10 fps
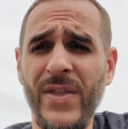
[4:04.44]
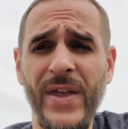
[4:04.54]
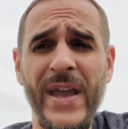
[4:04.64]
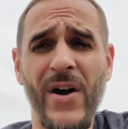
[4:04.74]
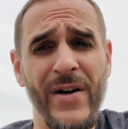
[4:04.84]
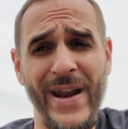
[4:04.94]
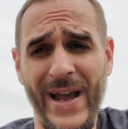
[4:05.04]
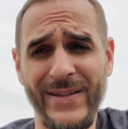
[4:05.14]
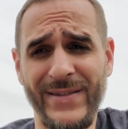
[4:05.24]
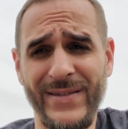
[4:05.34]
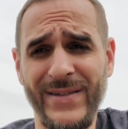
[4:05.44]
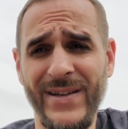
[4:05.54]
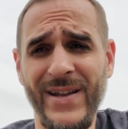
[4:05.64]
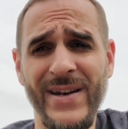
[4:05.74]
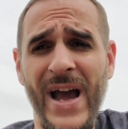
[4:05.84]
They are not.
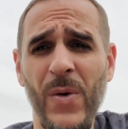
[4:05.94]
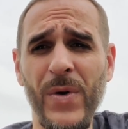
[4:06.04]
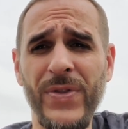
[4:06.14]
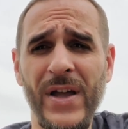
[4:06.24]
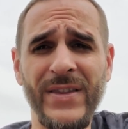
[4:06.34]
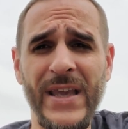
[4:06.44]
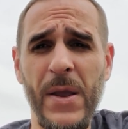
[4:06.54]
Not without the